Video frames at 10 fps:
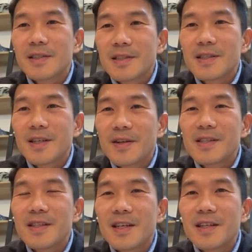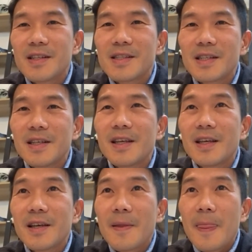So that's not easy,
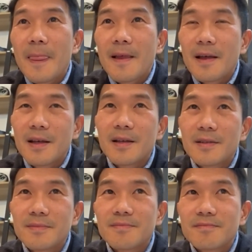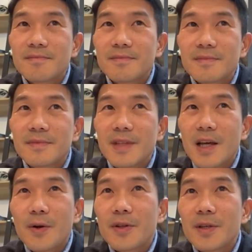
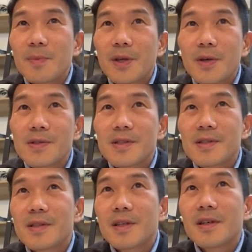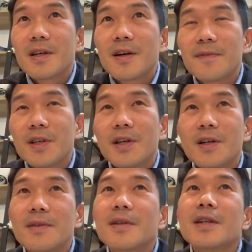not only because of
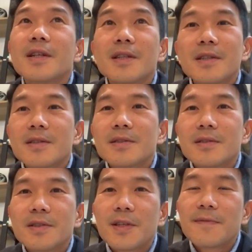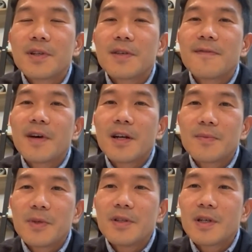the different
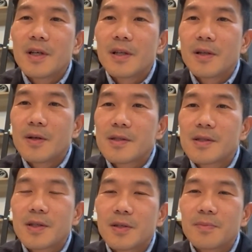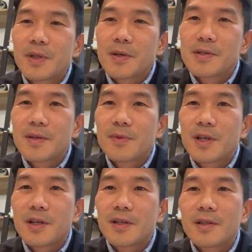environment and also because of the